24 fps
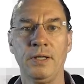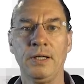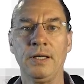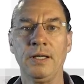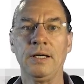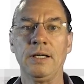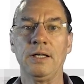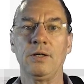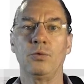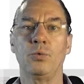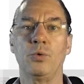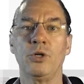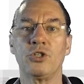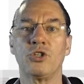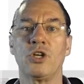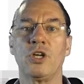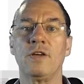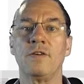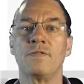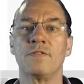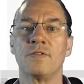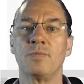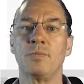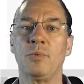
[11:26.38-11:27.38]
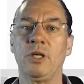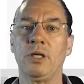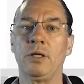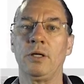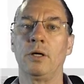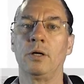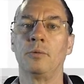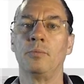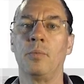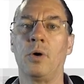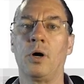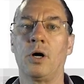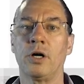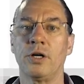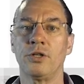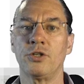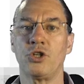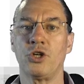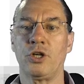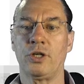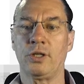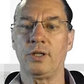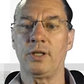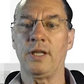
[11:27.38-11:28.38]
which gives me a
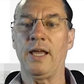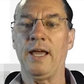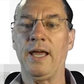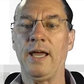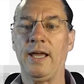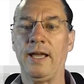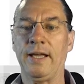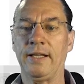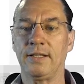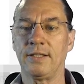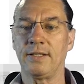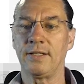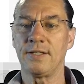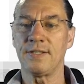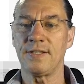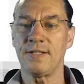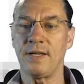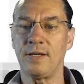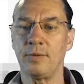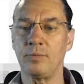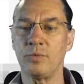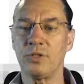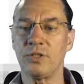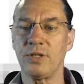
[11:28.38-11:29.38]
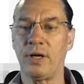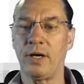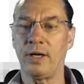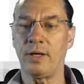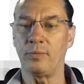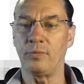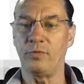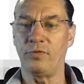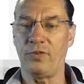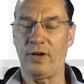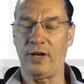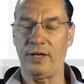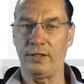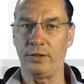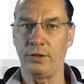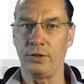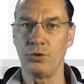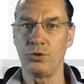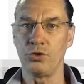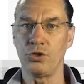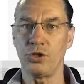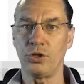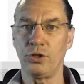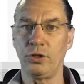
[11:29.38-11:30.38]
margin at the same time
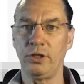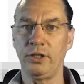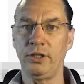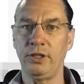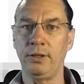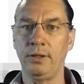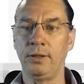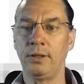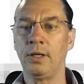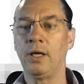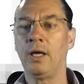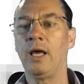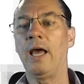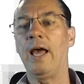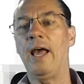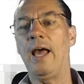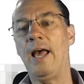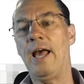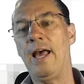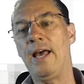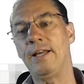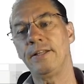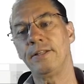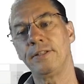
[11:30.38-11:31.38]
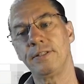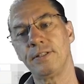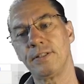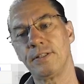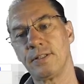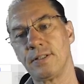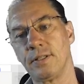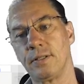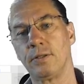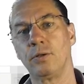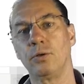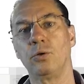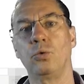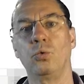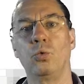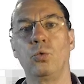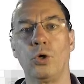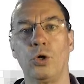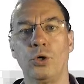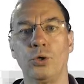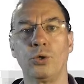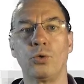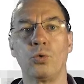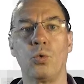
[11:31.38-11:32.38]
financially and
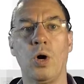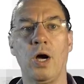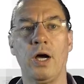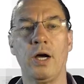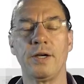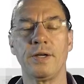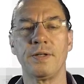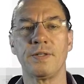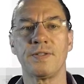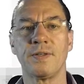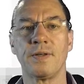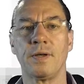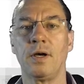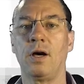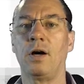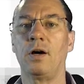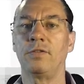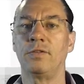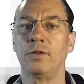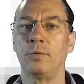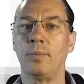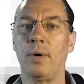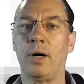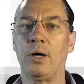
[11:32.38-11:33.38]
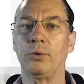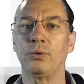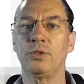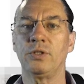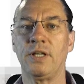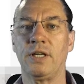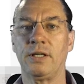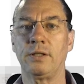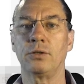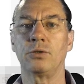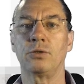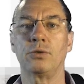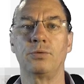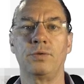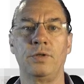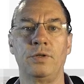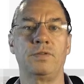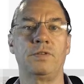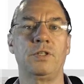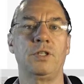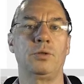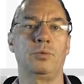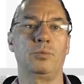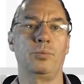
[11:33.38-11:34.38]
work-wise of about 10 to
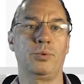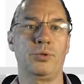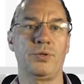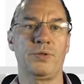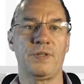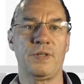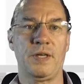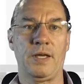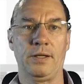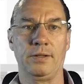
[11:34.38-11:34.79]
15 percent.